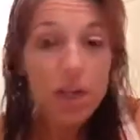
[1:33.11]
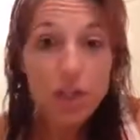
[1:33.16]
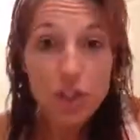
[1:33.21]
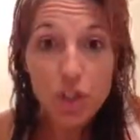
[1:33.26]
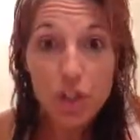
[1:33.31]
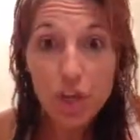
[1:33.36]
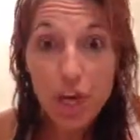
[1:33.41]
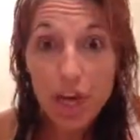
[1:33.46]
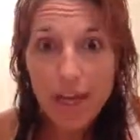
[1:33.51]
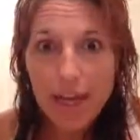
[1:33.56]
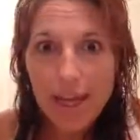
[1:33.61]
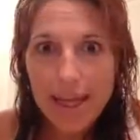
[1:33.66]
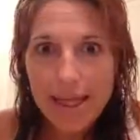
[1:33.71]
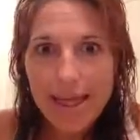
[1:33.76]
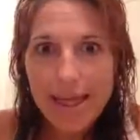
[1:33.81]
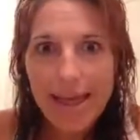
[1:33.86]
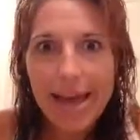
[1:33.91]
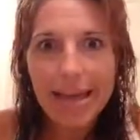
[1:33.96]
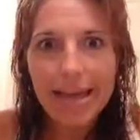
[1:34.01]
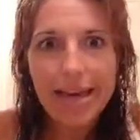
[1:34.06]
check
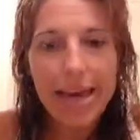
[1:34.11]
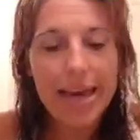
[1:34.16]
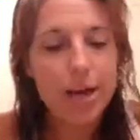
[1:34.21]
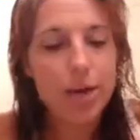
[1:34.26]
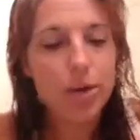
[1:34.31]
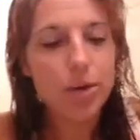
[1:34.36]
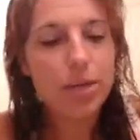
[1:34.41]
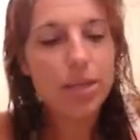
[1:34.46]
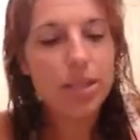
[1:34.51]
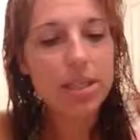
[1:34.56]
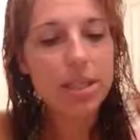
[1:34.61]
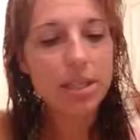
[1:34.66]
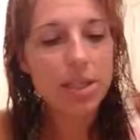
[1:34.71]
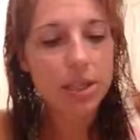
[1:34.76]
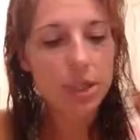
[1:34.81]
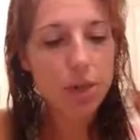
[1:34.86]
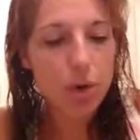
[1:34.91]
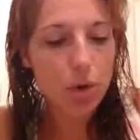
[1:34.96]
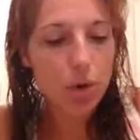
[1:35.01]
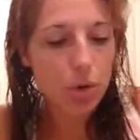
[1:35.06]
that out.
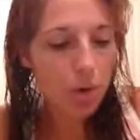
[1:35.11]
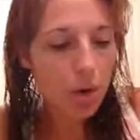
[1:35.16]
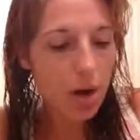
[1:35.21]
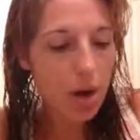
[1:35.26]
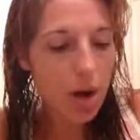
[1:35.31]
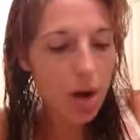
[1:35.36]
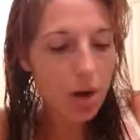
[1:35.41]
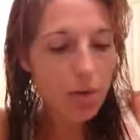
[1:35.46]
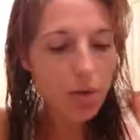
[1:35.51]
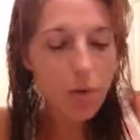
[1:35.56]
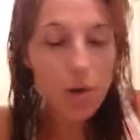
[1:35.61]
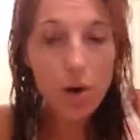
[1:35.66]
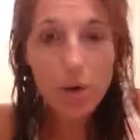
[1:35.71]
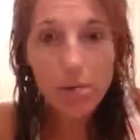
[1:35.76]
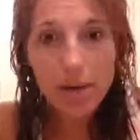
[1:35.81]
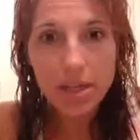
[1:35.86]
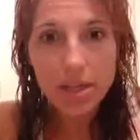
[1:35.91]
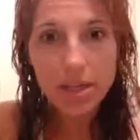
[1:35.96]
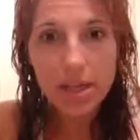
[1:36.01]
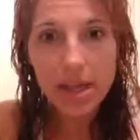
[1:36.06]
So our 4
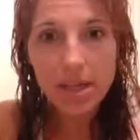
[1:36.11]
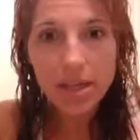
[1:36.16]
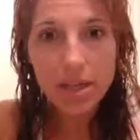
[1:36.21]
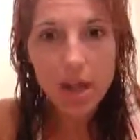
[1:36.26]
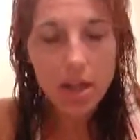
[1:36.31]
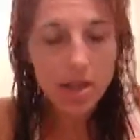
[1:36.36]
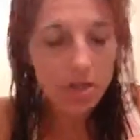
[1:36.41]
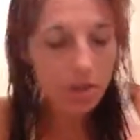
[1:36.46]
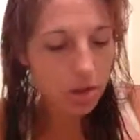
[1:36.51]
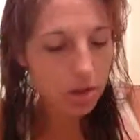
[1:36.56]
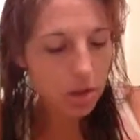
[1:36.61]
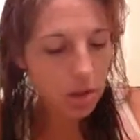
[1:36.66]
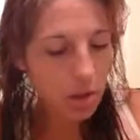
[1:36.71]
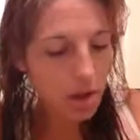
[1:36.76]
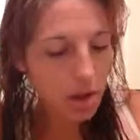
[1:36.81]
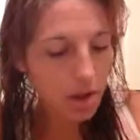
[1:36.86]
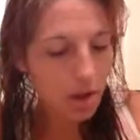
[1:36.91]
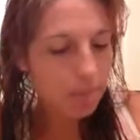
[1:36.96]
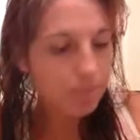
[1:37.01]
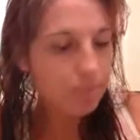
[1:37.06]
must-have colors
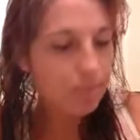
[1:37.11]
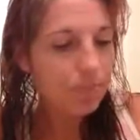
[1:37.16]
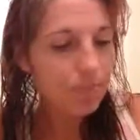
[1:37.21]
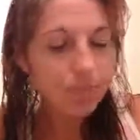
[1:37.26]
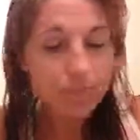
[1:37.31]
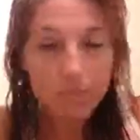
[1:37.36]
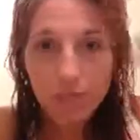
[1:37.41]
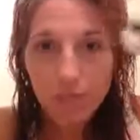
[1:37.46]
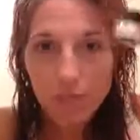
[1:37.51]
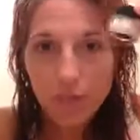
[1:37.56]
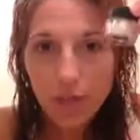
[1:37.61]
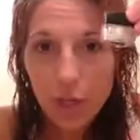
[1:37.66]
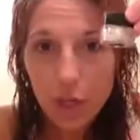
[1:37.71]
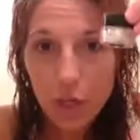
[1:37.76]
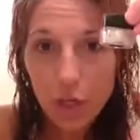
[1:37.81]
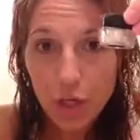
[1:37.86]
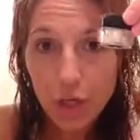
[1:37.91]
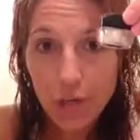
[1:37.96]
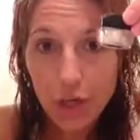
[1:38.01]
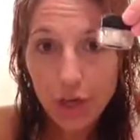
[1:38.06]
are
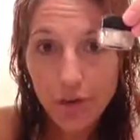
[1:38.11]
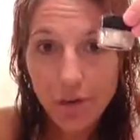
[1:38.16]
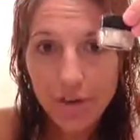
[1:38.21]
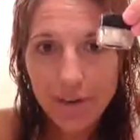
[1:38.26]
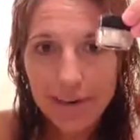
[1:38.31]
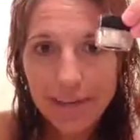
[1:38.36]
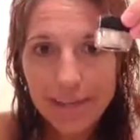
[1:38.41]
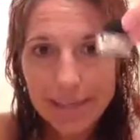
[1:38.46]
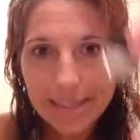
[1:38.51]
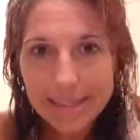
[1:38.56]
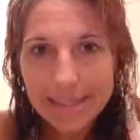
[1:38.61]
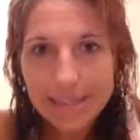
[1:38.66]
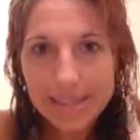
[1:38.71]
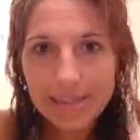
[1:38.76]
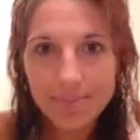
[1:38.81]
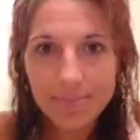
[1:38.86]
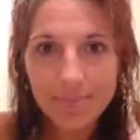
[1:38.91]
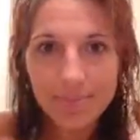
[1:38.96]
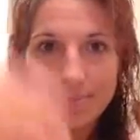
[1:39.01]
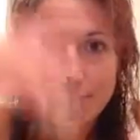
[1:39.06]

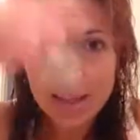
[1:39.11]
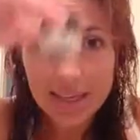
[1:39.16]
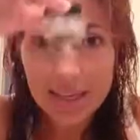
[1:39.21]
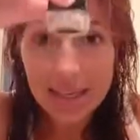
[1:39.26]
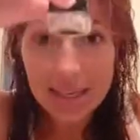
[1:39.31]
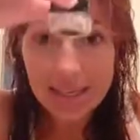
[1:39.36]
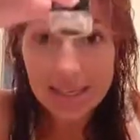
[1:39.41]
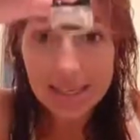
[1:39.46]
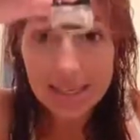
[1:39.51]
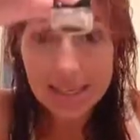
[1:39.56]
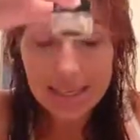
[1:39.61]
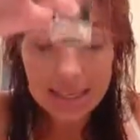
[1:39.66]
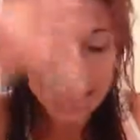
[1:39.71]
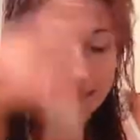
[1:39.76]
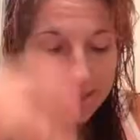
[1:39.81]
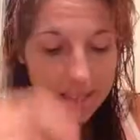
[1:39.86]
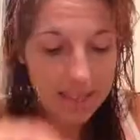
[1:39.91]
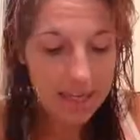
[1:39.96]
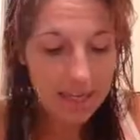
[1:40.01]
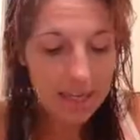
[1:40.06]
Curious,
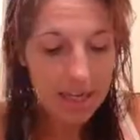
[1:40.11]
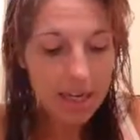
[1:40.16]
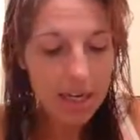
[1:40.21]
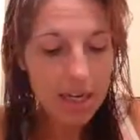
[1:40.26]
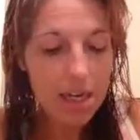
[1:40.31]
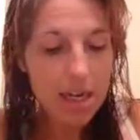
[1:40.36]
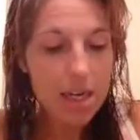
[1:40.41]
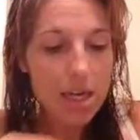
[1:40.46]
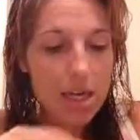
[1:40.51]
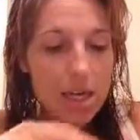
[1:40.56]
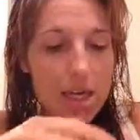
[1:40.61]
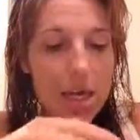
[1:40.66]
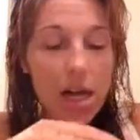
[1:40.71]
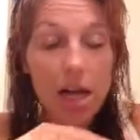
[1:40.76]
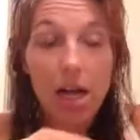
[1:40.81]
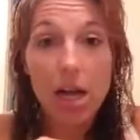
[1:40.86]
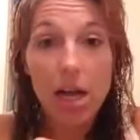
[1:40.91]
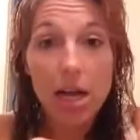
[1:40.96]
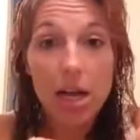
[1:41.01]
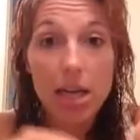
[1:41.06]
Sexy,
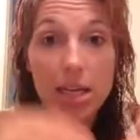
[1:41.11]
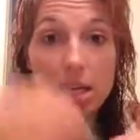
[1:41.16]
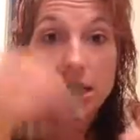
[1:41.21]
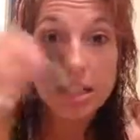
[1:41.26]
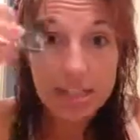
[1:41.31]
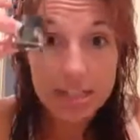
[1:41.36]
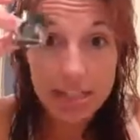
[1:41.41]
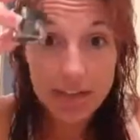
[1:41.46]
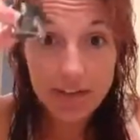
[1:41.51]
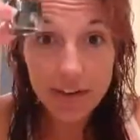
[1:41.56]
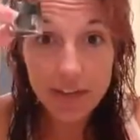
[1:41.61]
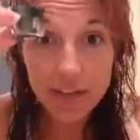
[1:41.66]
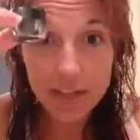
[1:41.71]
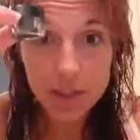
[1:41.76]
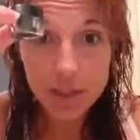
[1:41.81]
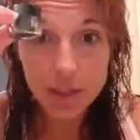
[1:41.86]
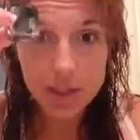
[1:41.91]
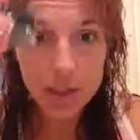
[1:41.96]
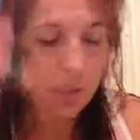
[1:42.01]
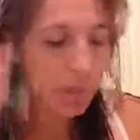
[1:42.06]

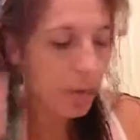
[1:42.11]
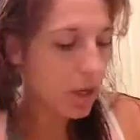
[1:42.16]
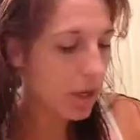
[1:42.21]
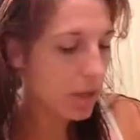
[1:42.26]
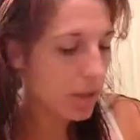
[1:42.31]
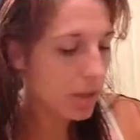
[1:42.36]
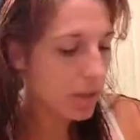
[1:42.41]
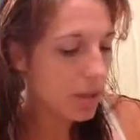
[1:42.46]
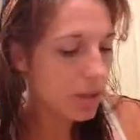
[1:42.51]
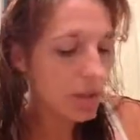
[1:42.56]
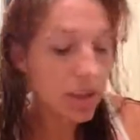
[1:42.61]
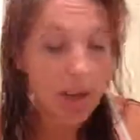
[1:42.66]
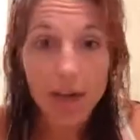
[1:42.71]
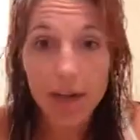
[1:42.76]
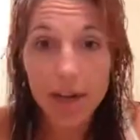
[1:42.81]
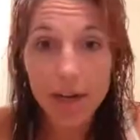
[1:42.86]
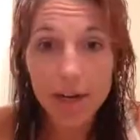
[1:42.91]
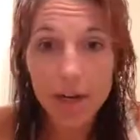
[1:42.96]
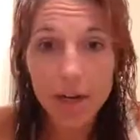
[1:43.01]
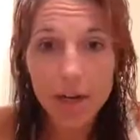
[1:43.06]
Devious, which I'm going to use as a
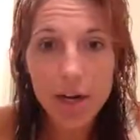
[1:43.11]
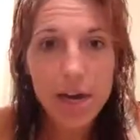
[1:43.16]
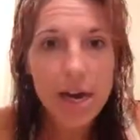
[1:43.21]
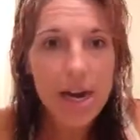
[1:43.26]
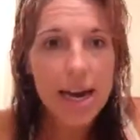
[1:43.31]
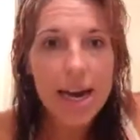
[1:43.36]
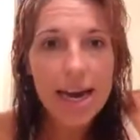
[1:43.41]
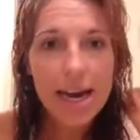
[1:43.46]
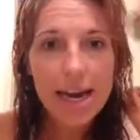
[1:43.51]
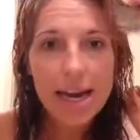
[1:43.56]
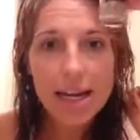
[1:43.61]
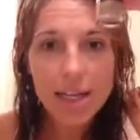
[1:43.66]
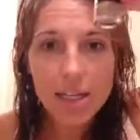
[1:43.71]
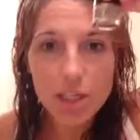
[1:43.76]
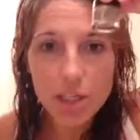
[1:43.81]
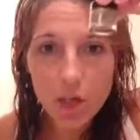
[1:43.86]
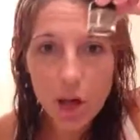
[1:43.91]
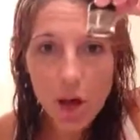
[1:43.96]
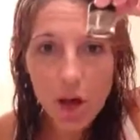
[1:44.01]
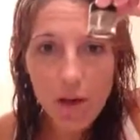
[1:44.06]
liner,
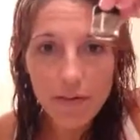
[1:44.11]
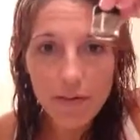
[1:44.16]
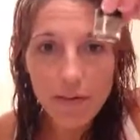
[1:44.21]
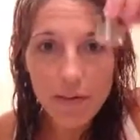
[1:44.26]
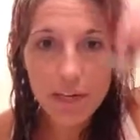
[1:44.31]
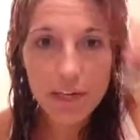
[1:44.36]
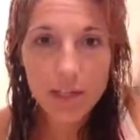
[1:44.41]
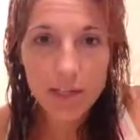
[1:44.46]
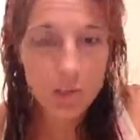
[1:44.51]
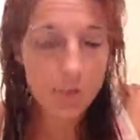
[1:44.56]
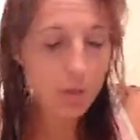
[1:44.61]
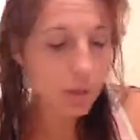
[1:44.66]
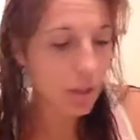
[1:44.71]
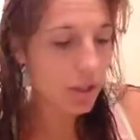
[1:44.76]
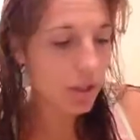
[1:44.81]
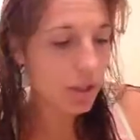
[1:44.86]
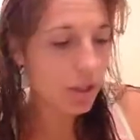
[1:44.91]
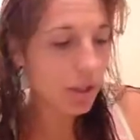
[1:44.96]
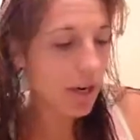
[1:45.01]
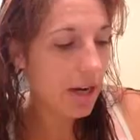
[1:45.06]
and Confident, which
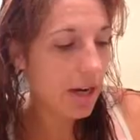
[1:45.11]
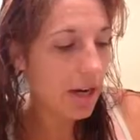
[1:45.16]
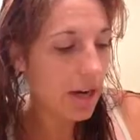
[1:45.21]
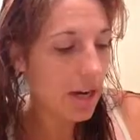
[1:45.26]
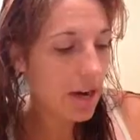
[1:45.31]
is a